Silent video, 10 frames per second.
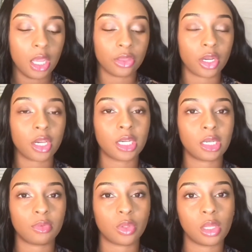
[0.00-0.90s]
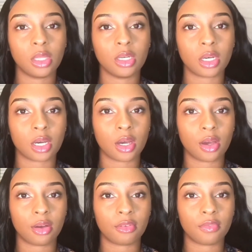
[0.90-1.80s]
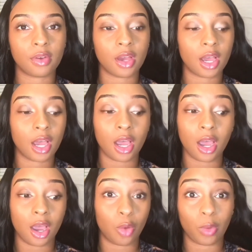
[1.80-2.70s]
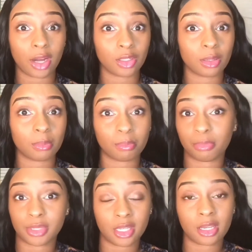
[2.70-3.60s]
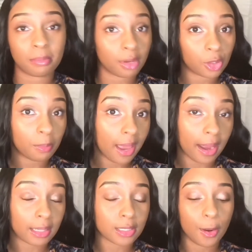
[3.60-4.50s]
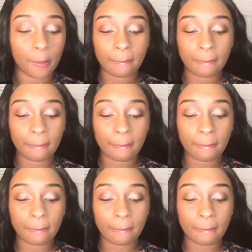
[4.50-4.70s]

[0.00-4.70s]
They're gonna give you the look of a regular Brazilian bundle pack. So